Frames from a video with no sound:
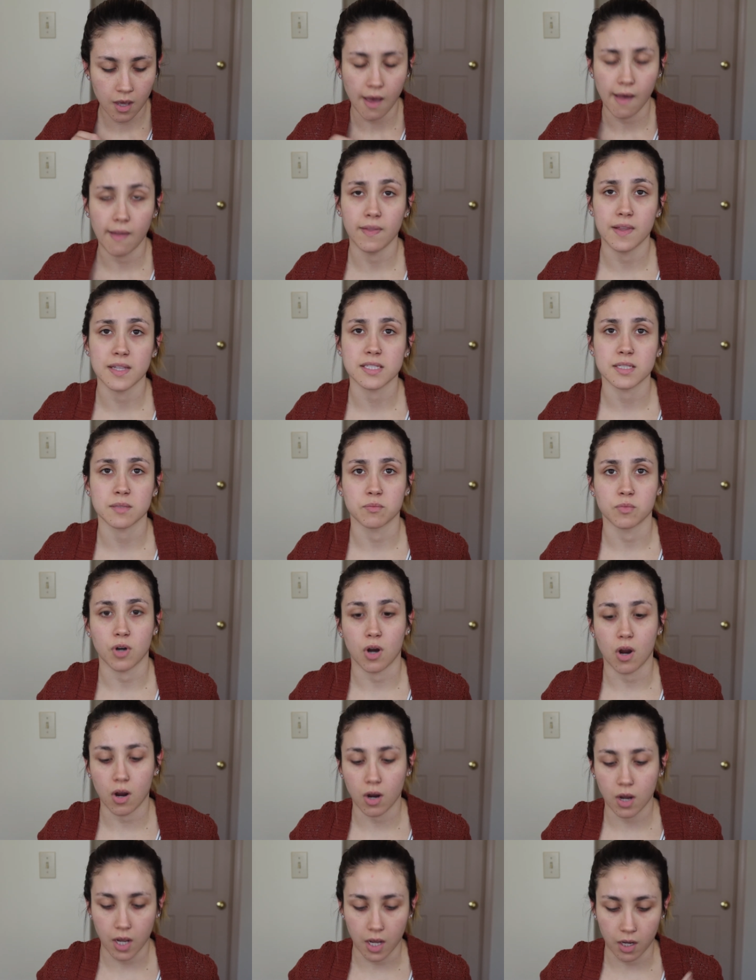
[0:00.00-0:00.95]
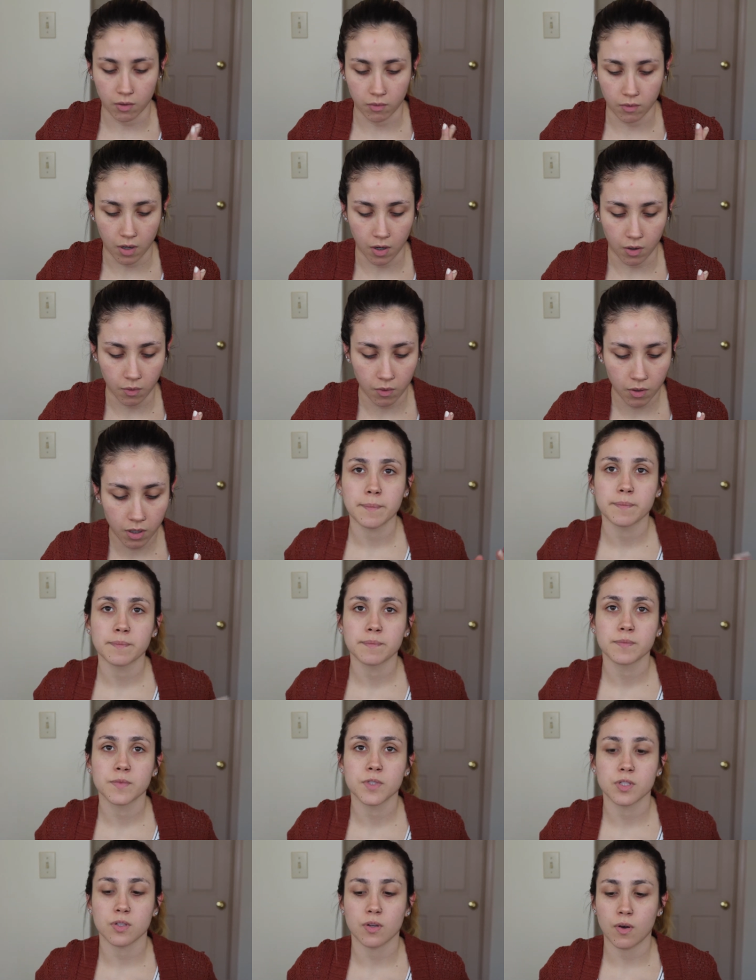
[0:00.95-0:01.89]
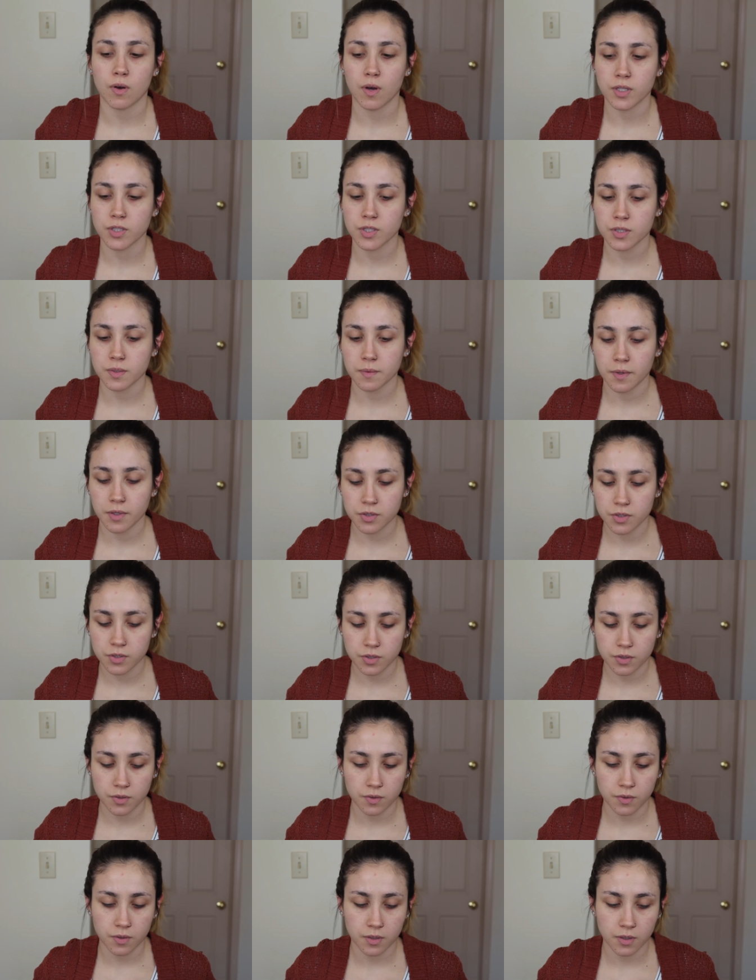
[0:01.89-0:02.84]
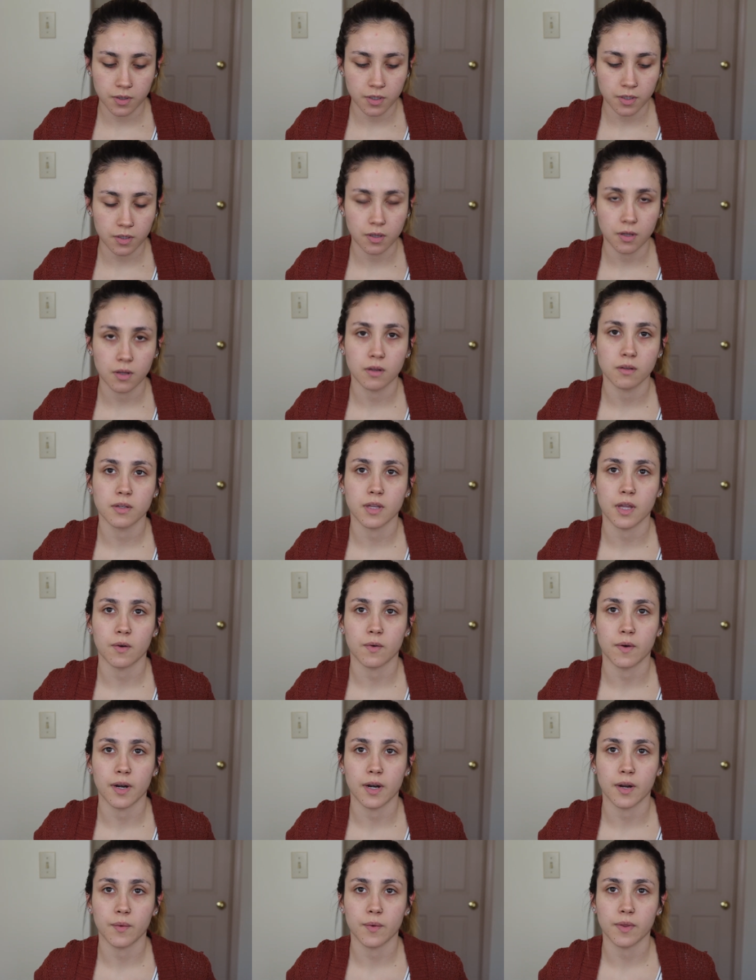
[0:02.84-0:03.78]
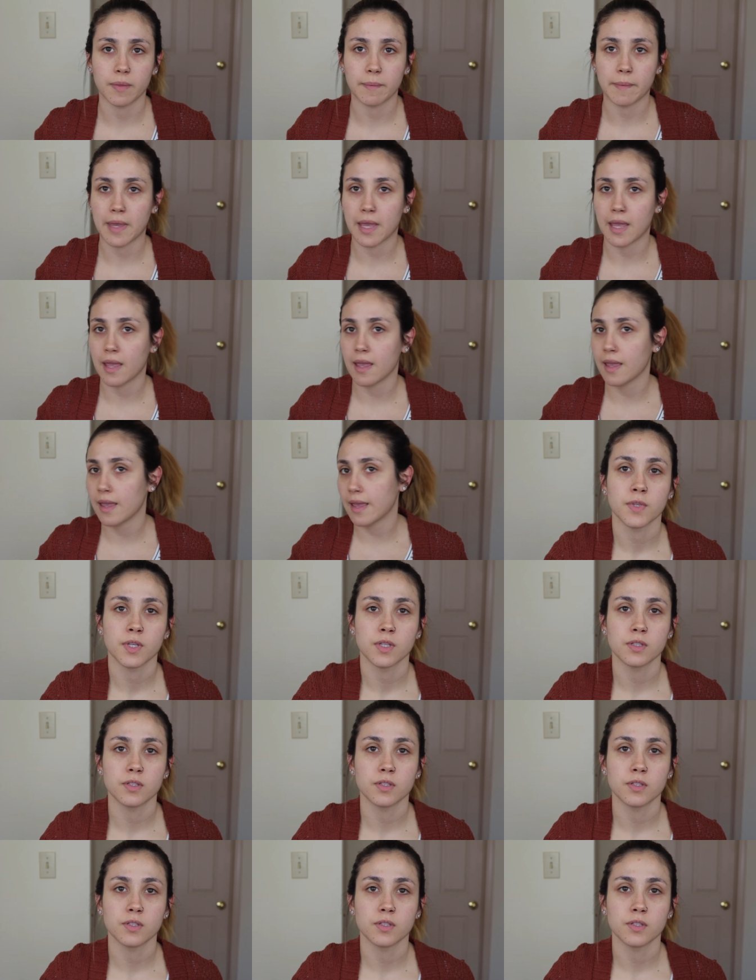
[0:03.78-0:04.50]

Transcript: Unless I'm wrong, I don't know. So I just wanted to do a little get ready with me.